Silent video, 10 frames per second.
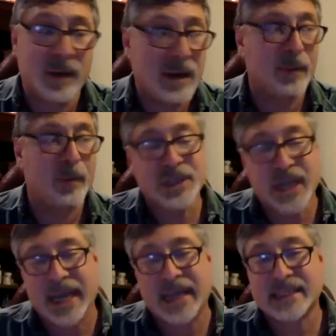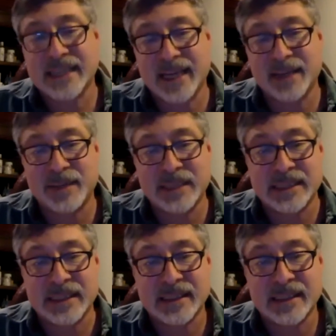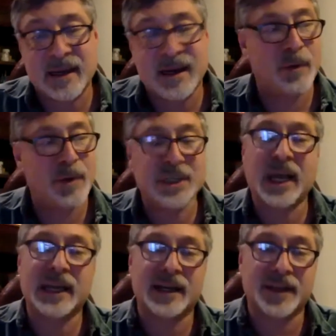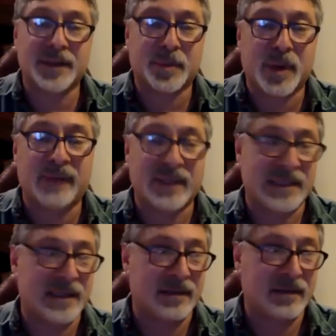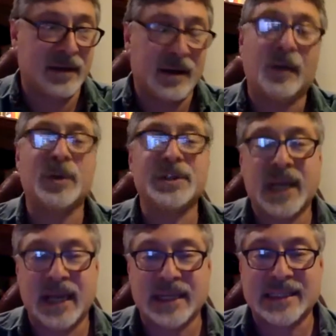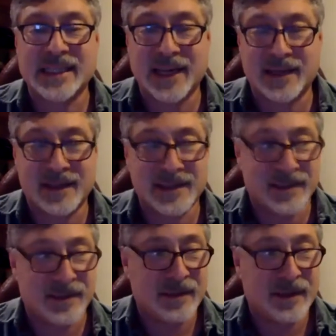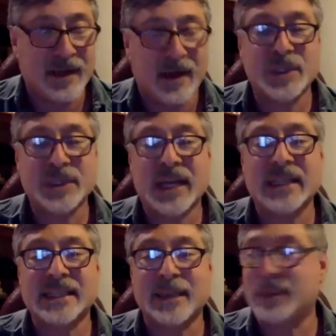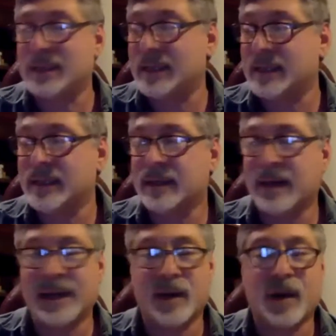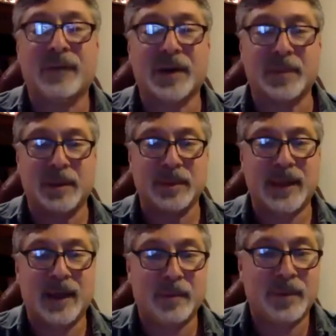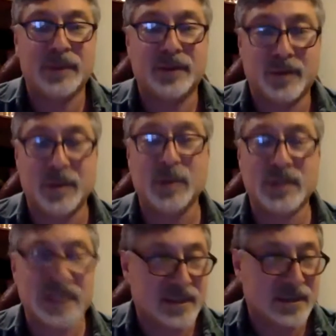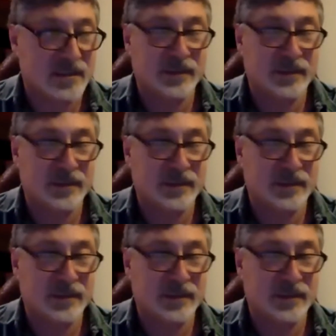I wish I had a side business. I wish I had another profit center. I wish I had a side hustle. I wish I had something that I could offer to people to help build their immune system.